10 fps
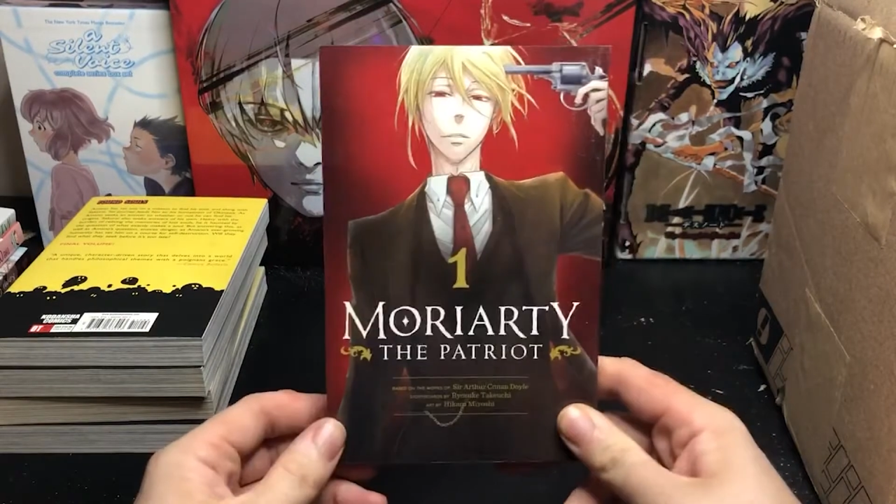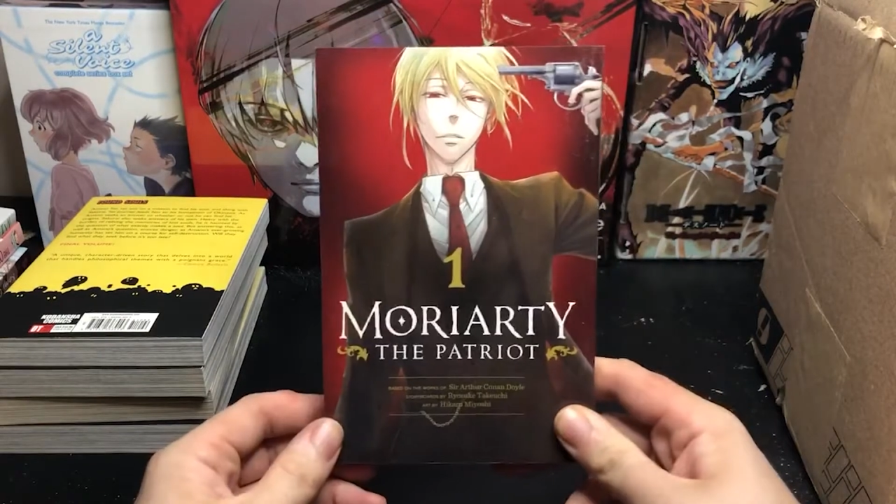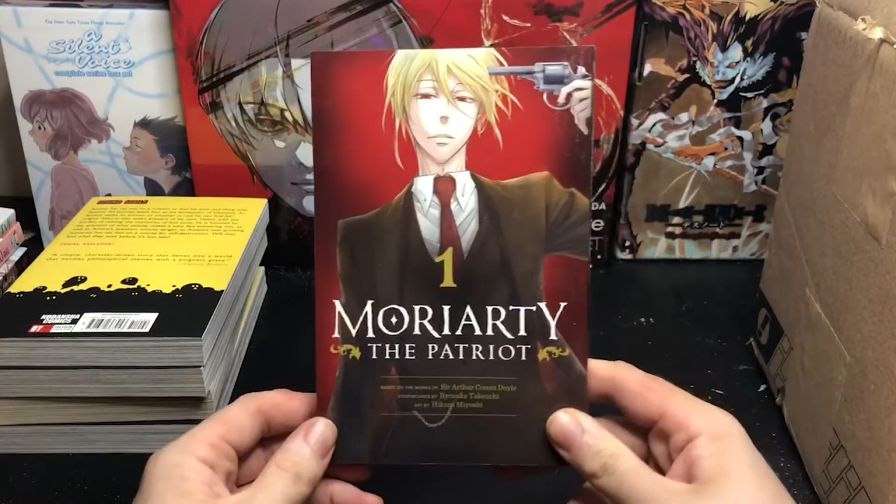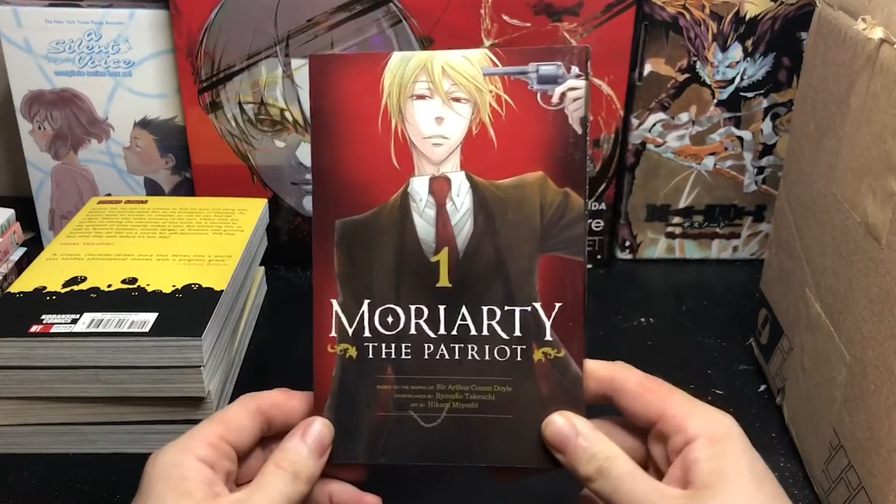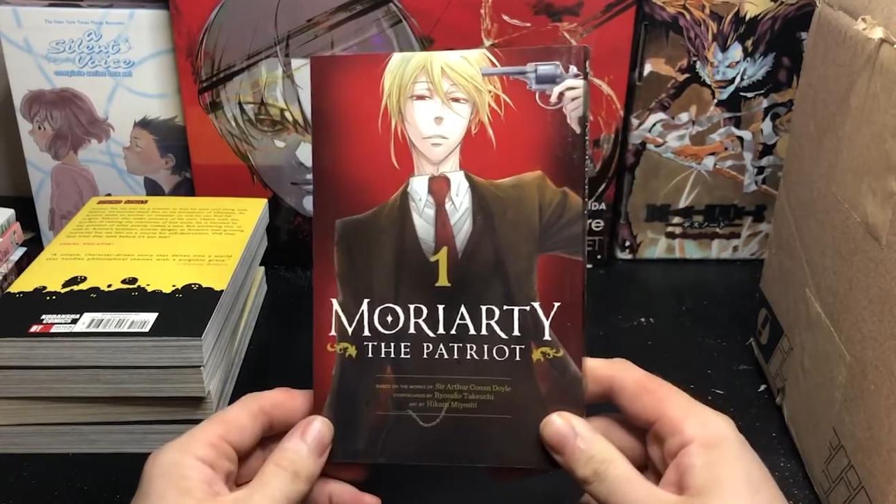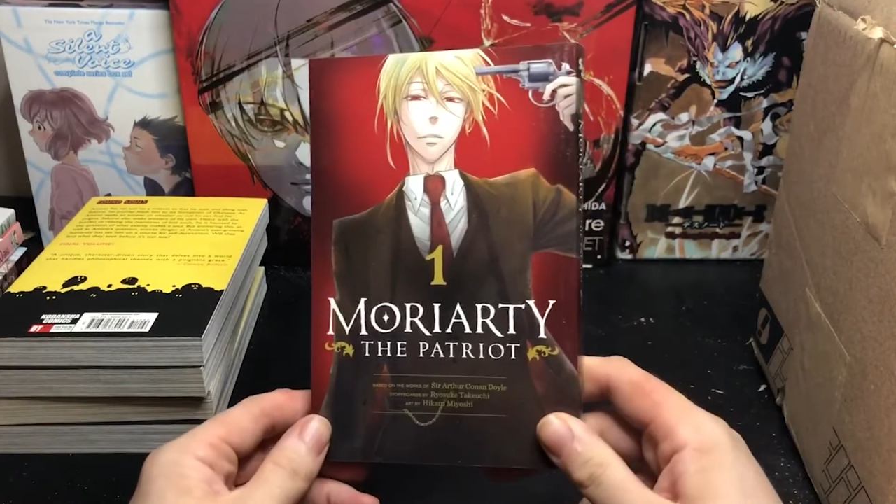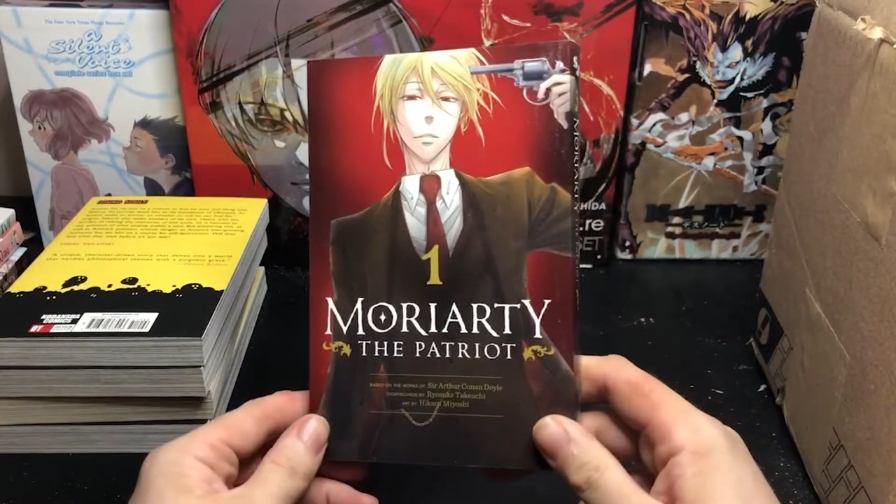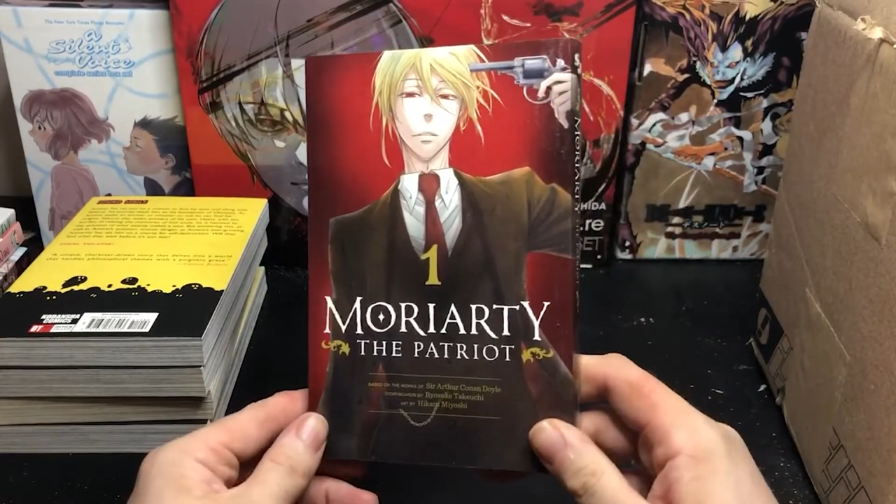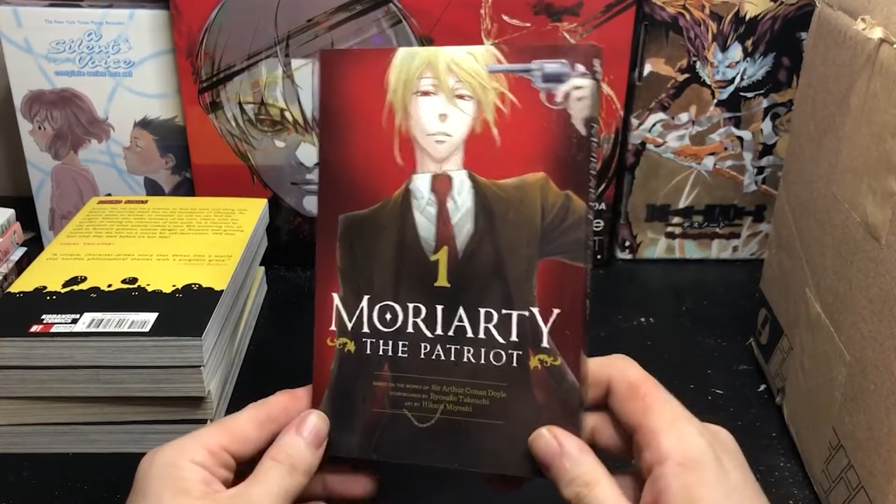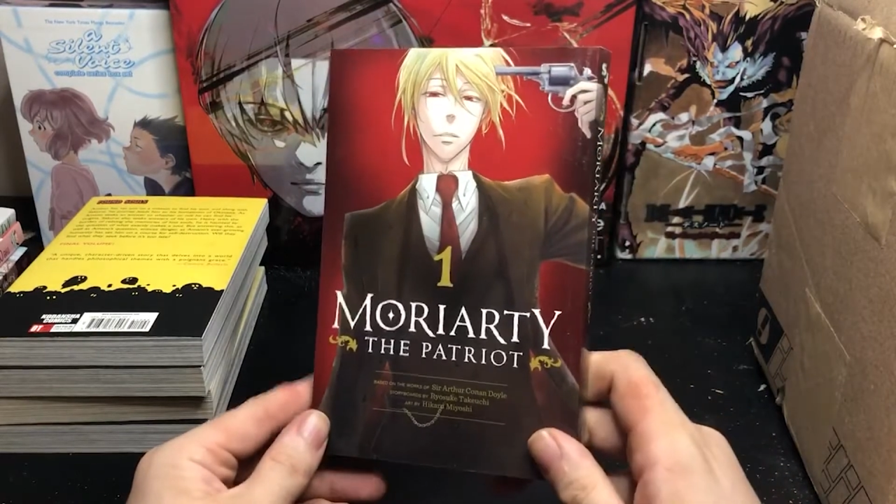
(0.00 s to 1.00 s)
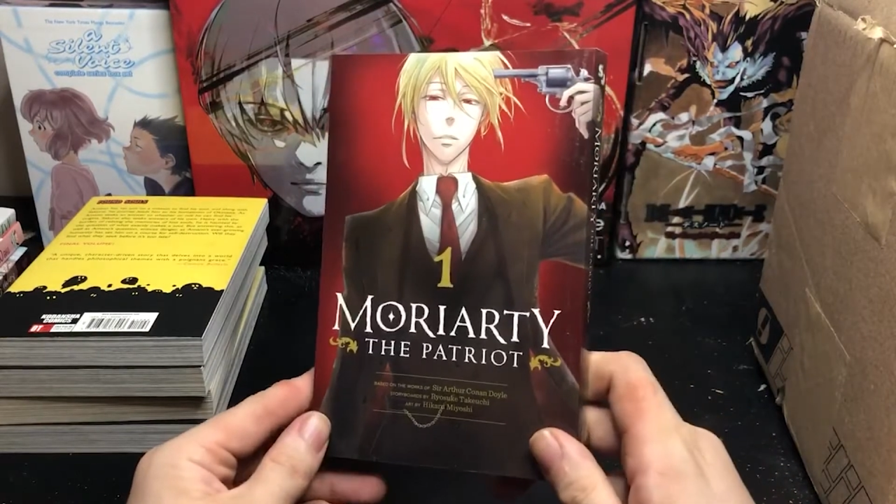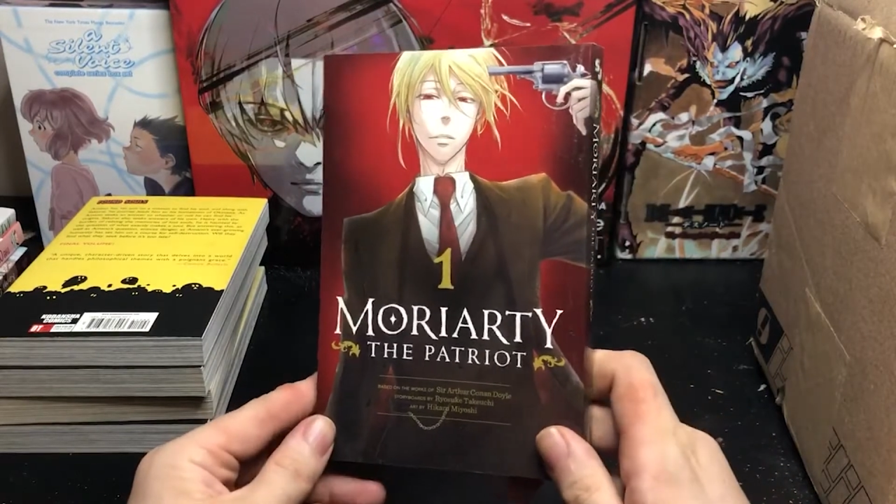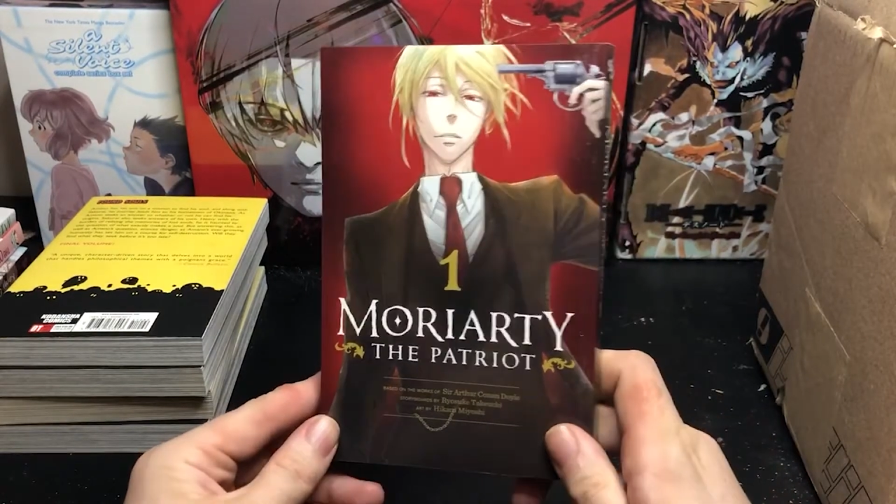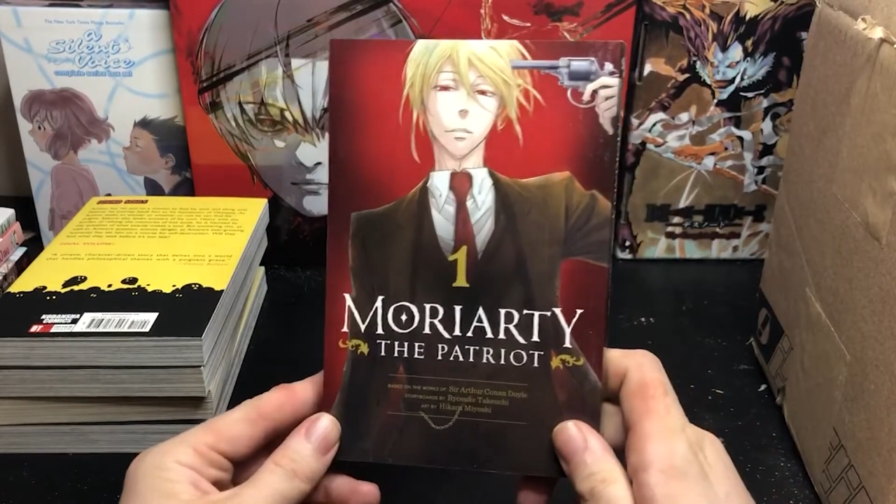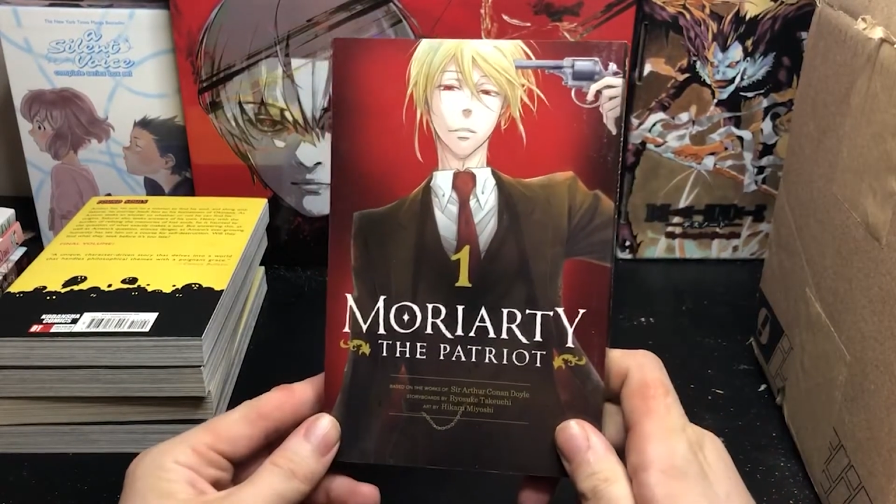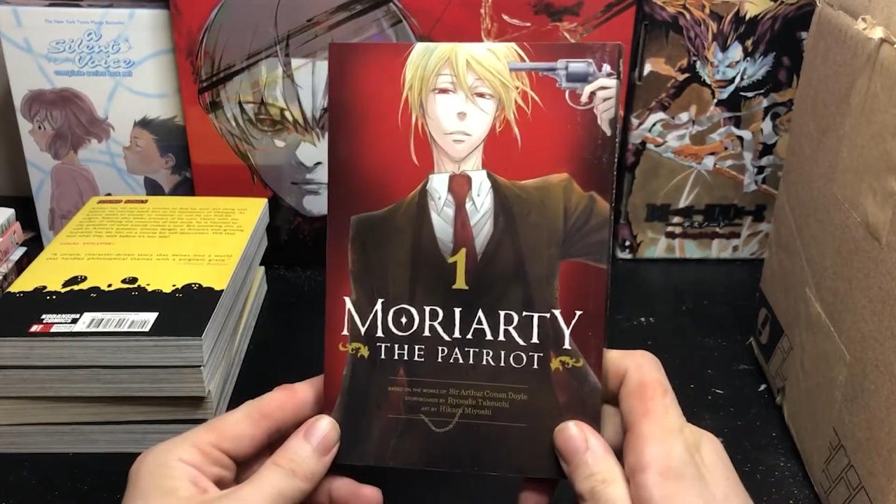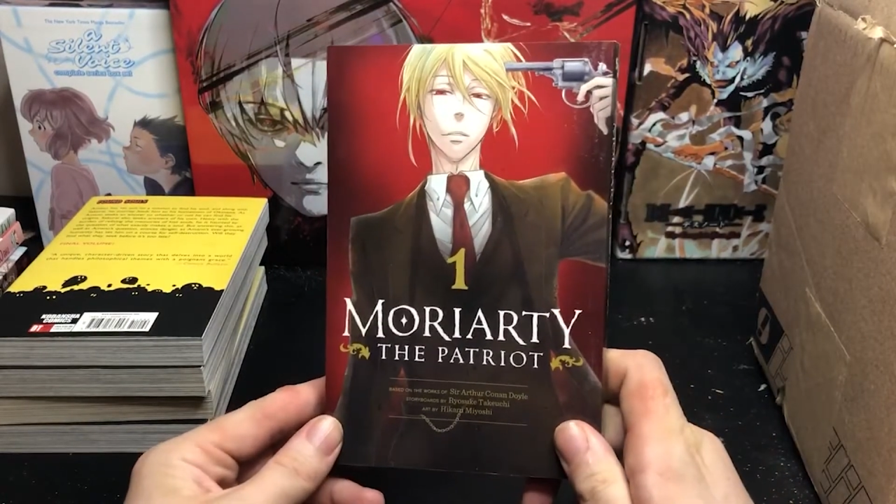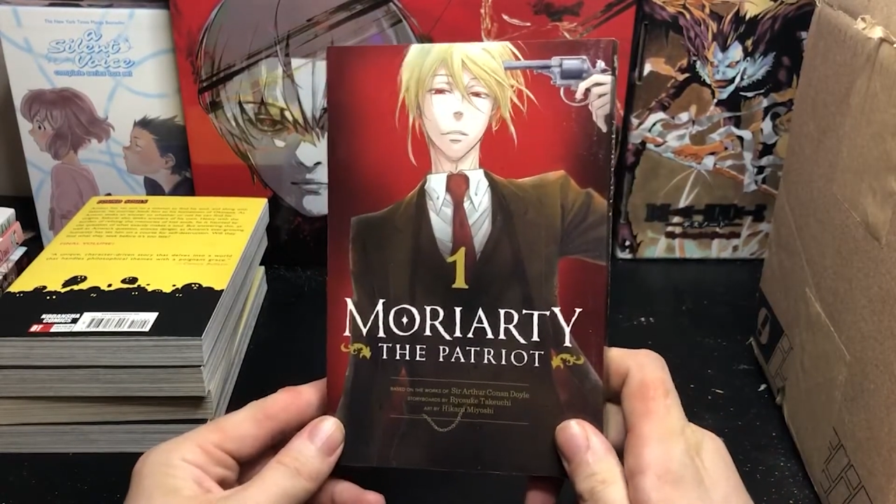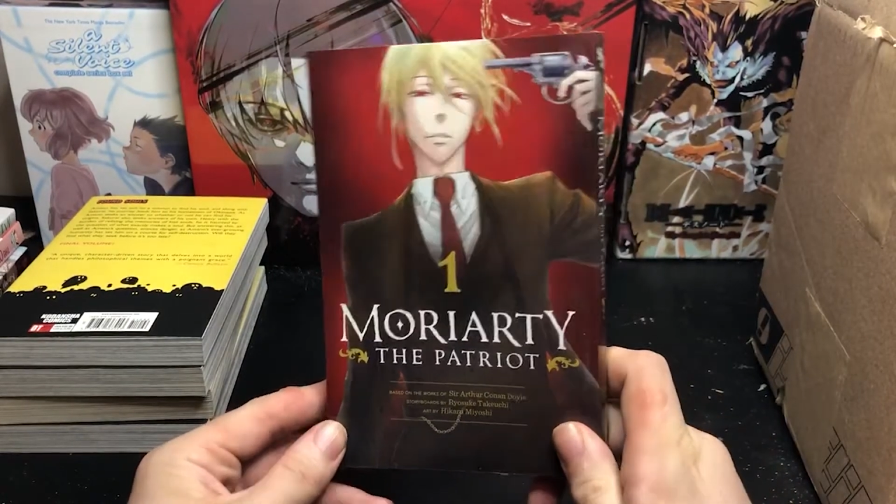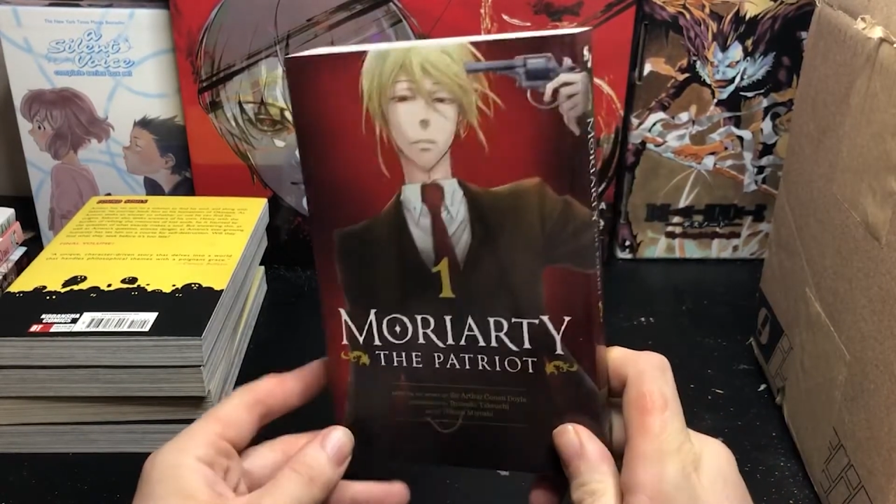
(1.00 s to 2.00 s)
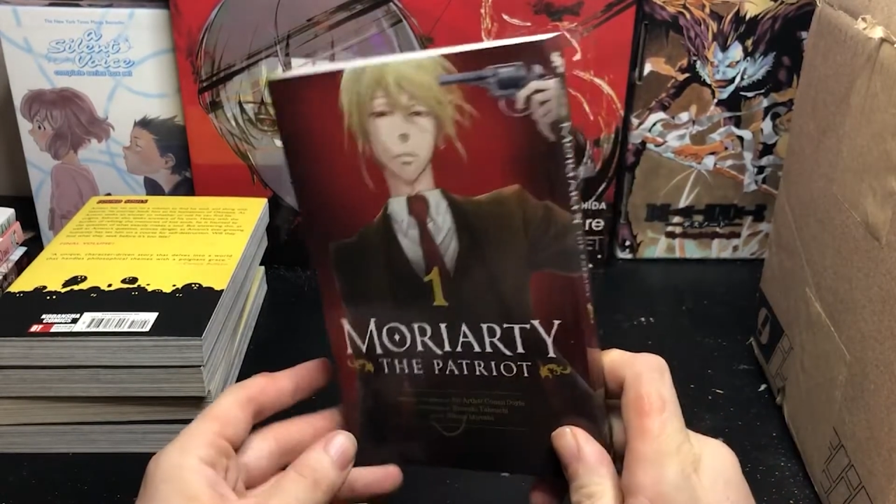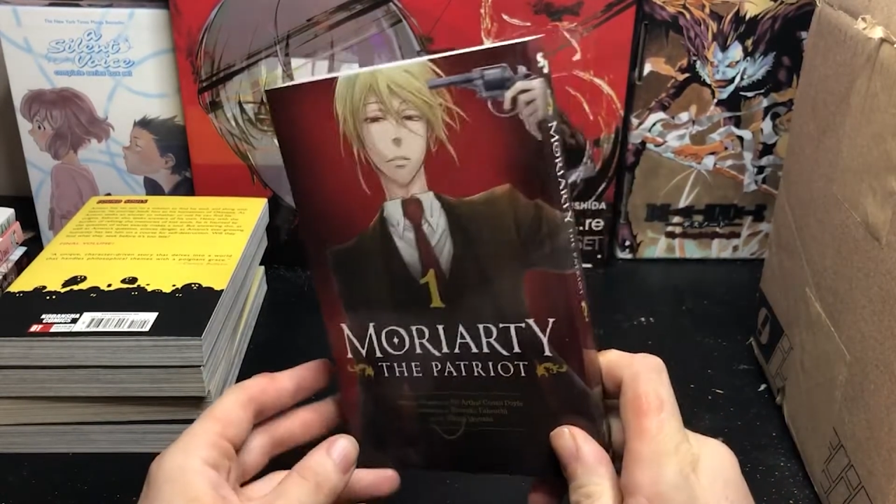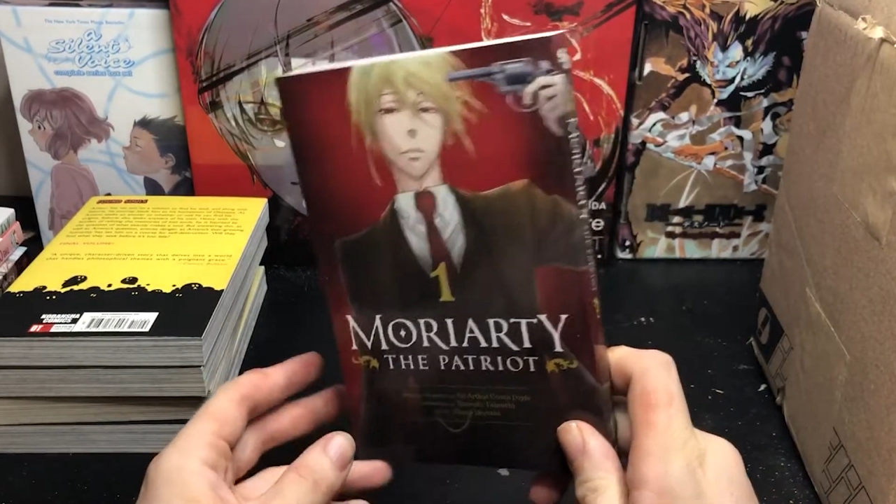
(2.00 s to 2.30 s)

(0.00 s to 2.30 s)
Sherlock Holmes. And from